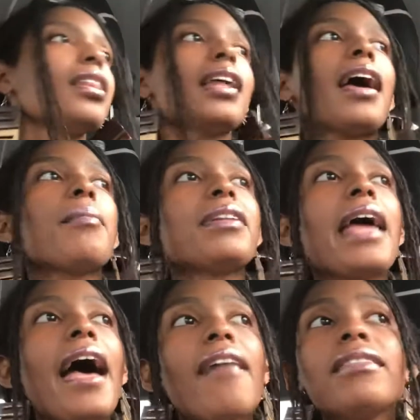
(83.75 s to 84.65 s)
that I've been
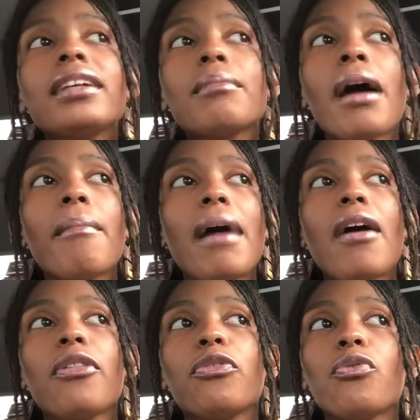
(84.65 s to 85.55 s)
having in my mouth